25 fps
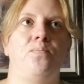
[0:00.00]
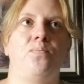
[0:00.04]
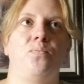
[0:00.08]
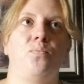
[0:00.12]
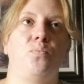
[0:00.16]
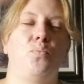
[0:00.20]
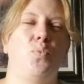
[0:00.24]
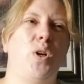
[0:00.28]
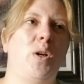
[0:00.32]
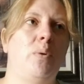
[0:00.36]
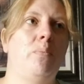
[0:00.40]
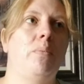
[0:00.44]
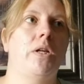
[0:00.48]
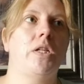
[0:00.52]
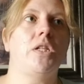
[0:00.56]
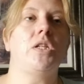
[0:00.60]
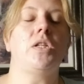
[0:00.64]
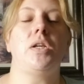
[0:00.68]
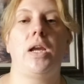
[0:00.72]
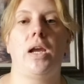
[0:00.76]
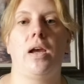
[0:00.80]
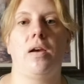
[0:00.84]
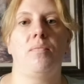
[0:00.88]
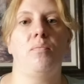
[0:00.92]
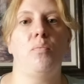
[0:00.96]
pretty much,
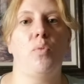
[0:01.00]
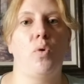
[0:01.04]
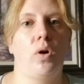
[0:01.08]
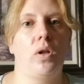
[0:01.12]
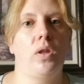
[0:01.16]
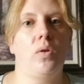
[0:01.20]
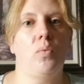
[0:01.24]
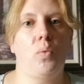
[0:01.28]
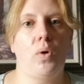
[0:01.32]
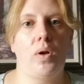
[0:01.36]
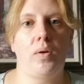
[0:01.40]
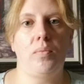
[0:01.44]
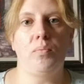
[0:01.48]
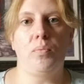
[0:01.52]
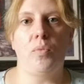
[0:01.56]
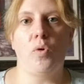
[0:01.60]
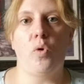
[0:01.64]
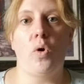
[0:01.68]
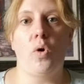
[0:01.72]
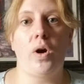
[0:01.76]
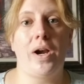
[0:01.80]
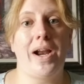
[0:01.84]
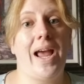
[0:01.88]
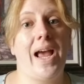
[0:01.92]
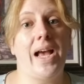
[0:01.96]
more than one,
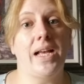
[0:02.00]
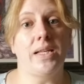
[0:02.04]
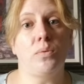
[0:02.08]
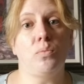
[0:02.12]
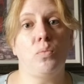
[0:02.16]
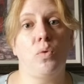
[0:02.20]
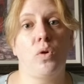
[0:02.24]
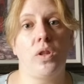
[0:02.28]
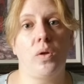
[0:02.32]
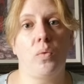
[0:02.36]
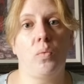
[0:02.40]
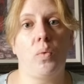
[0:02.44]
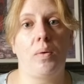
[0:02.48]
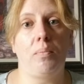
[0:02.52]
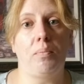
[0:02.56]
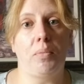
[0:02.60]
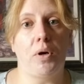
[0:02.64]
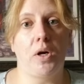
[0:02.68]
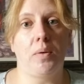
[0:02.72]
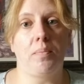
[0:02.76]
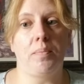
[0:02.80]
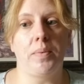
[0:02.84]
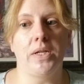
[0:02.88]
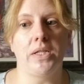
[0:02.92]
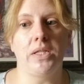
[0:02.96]
or it has more than one
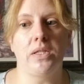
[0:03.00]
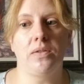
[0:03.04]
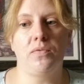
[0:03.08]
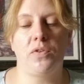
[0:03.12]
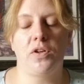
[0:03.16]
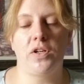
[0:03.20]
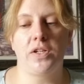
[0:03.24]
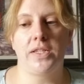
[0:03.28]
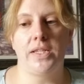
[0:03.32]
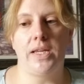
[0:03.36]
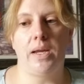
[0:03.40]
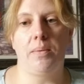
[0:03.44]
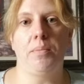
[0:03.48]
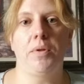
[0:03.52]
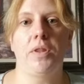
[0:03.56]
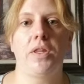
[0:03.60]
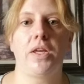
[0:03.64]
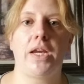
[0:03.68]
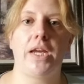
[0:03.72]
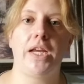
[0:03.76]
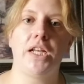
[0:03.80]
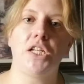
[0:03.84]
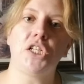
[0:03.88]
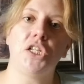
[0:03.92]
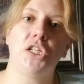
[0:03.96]
purpose. For example, the
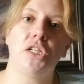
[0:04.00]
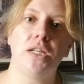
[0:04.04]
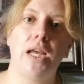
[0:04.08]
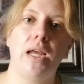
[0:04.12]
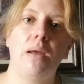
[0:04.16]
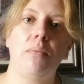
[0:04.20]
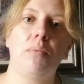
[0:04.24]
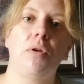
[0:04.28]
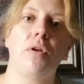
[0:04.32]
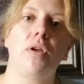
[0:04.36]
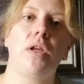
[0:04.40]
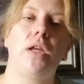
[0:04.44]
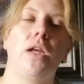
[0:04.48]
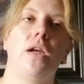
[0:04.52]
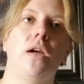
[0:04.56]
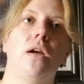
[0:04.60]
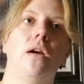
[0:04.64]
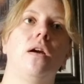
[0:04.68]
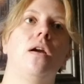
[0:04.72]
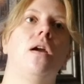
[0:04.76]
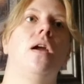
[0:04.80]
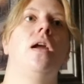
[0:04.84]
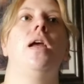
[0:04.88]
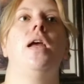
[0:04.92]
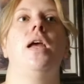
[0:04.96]
kitchen table
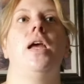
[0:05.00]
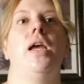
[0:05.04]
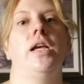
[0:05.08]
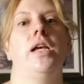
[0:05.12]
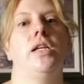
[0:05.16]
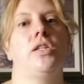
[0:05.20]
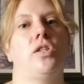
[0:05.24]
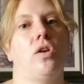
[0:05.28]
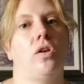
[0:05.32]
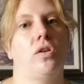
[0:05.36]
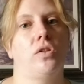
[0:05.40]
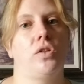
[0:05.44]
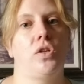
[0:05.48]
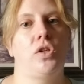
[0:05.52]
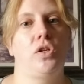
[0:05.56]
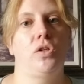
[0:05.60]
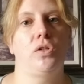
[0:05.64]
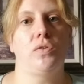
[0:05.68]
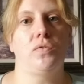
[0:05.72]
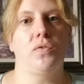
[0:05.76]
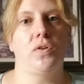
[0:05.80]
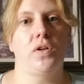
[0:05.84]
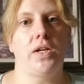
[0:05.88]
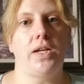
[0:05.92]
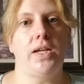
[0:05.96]
here is also
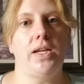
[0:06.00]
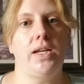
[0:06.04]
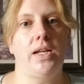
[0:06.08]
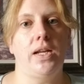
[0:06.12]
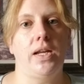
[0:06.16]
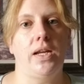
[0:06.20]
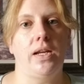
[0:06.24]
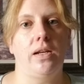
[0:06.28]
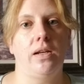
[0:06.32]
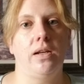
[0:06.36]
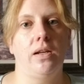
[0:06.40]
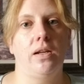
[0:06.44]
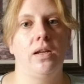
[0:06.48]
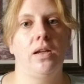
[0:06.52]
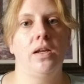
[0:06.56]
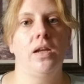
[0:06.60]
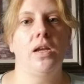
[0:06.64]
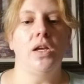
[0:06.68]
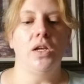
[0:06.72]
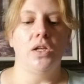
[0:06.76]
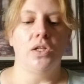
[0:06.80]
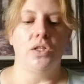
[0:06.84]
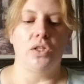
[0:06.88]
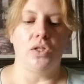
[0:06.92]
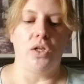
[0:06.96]
used for eating.
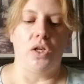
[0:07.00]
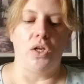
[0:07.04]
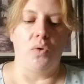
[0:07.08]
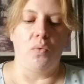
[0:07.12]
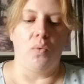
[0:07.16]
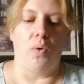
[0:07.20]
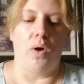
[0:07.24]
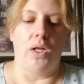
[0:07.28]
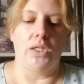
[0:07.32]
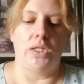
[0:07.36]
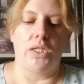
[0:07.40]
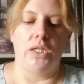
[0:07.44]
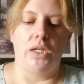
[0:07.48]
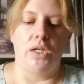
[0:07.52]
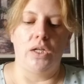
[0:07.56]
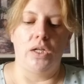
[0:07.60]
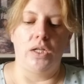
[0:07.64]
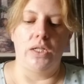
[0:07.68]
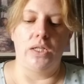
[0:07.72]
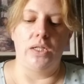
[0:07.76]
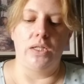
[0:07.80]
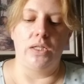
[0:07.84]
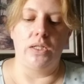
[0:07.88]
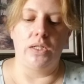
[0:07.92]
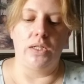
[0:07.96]
So you want
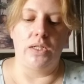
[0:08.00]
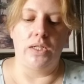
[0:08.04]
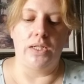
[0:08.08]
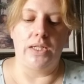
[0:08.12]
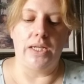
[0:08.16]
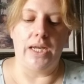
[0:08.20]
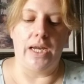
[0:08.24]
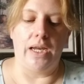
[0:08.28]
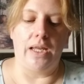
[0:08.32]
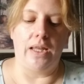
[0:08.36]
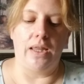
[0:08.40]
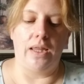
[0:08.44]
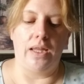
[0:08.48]
to take